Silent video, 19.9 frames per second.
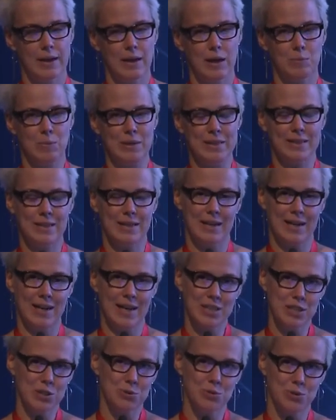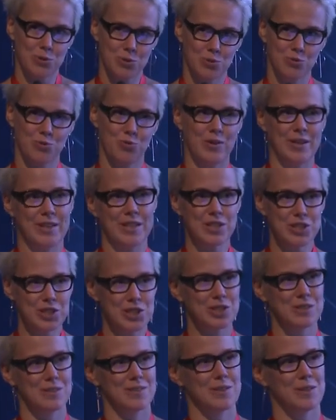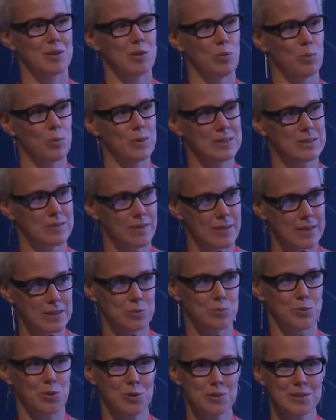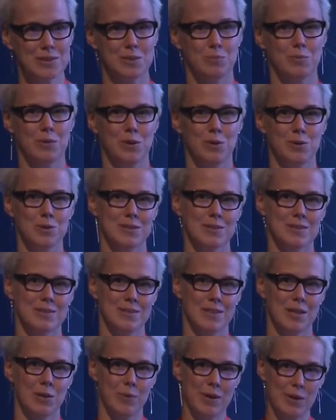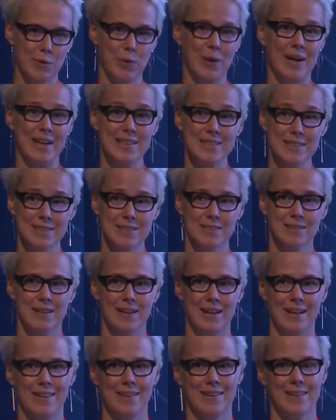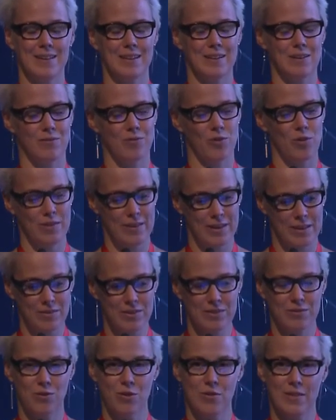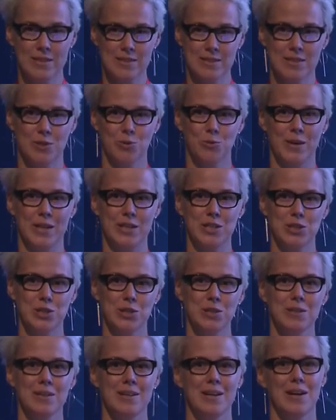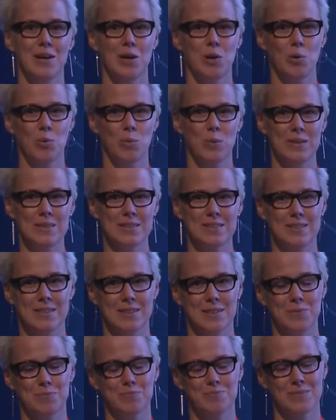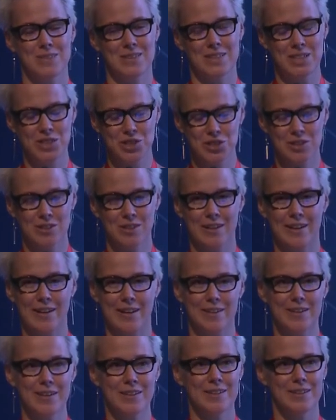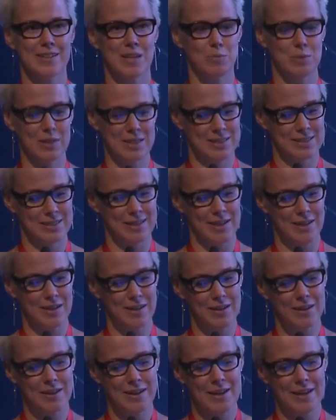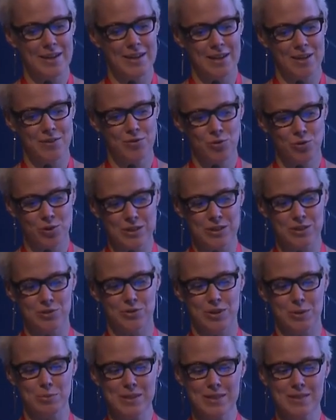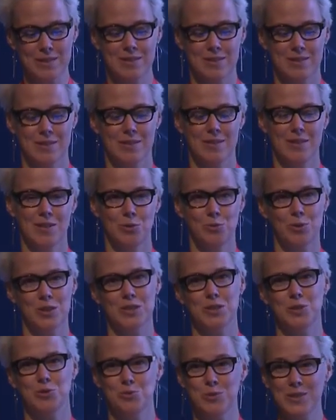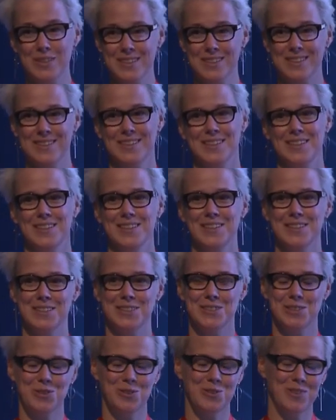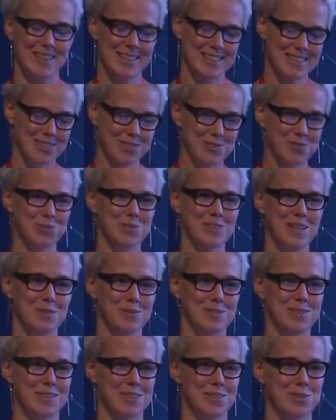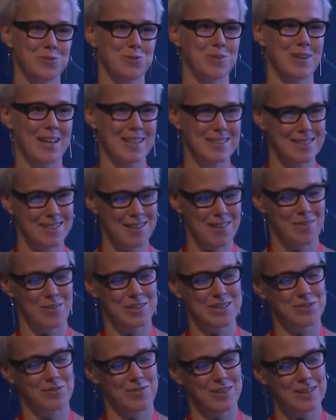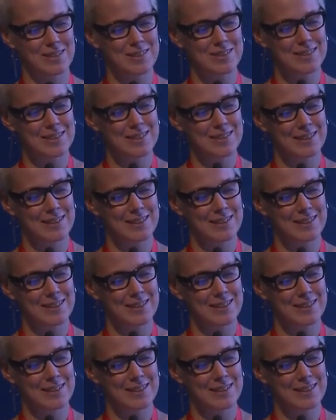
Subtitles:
But I just want to finish with these words because they're very wise, and even for this situation with the digital era in diabetes care, if you can dream it, you can do it. So let's do something together in this field.